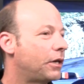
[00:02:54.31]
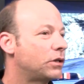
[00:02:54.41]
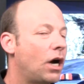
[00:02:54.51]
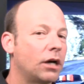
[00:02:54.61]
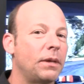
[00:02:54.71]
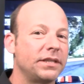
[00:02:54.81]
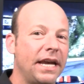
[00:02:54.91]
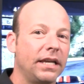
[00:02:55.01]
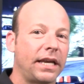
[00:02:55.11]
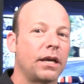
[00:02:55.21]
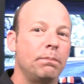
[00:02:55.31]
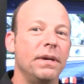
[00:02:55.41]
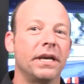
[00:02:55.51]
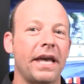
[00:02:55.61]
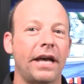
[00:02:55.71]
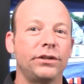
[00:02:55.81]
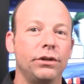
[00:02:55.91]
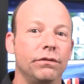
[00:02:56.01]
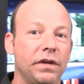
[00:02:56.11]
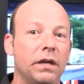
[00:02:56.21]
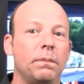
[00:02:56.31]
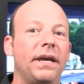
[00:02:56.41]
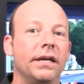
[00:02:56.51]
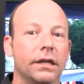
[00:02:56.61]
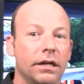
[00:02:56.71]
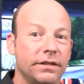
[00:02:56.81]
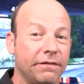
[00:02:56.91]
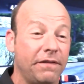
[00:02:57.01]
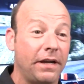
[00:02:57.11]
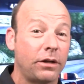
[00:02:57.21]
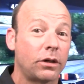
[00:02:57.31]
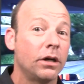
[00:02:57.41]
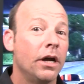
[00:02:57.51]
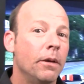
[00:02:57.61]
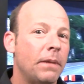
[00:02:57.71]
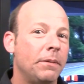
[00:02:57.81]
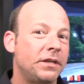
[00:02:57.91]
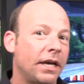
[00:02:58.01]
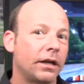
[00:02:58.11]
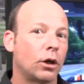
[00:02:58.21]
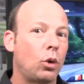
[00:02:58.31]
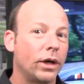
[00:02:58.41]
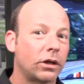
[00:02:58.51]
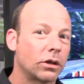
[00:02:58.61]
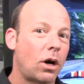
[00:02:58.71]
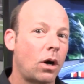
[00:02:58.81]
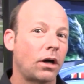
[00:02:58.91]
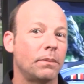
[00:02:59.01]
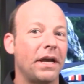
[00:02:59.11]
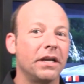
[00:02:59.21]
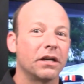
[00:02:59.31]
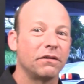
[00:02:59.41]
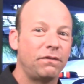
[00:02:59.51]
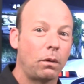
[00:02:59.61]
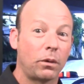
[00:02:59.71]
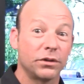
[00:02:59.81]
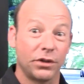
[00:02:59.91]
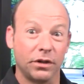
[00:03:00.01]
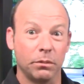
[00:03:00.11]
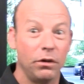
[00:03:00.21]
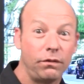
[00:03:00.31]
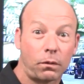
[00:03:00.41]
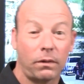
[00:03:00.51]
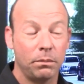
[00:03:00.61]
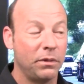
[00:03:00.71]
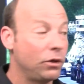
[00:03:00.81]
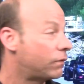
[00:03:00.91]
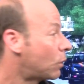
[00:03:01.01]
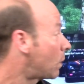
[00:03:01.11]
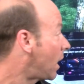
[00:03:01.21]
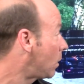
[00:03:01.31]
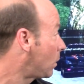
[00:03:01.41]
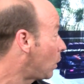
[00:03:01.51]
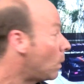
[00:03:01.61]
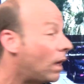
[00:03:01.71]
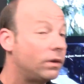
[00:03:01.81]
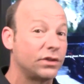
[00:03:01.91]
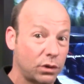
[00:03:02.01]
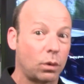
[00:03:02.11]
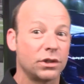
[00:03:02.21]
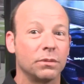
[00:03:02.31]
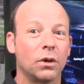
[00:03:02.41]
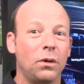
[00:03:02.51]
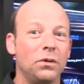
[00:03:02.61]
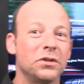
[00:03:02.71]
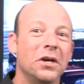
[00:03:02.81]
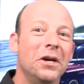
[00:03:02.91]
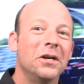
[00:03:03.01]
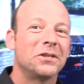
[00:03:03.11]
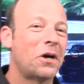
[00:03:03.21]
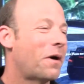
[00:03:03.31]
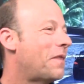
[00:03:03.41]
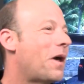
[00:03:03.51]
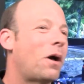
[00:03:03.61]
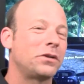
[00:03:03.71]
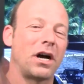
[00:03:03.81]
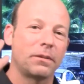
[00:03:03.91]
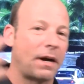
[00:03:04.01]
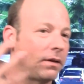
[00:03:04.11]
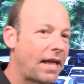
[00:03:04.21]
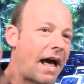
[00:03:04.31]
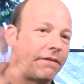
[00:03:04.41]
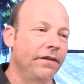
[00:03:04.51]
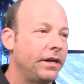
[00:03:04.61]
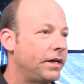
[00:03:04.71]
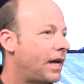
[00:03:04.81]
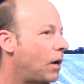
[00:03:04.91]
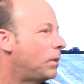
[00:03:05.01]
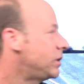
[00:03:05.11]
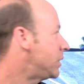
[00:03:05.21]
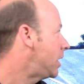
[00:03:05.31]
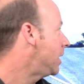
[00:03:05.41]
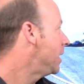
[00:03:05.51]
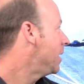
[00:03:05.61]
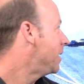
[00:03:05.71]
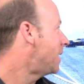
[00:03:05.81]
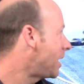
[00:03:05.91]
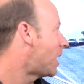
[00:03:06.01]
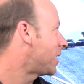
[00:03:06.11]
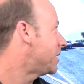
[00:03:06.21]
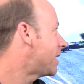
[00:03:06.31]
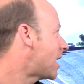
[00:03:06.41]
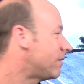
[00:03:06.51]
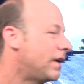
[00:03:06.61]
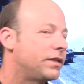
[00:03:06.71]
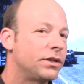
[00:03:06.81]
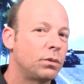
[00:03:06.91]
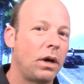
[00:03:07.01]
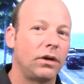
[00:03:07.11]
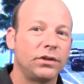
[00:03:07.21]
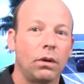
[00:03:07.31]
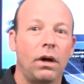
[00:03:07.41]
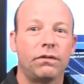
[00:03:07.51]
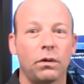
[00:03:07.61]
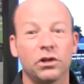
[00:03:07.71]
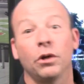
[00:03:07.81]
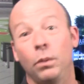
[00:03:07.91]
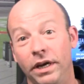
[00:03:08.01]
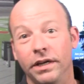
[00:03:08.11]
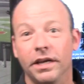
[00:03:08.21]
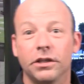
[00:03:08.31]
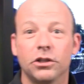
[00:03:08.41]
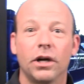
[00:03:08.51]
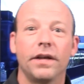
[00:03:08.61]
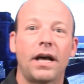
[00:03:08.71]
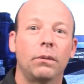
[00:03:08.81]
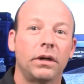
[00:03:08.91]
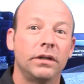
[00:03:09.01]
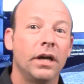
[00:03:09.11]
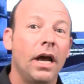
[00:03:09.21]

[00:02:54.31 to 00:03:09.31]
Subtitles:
they were talking about taking like a big SUV and making it a Defender, maybe taking a quicker car and making it a Ford so maneuver around real well and score some goals. So, and they all talked about laughing and how much they got into that event as well. So unfortunately, we didn't get to try that one.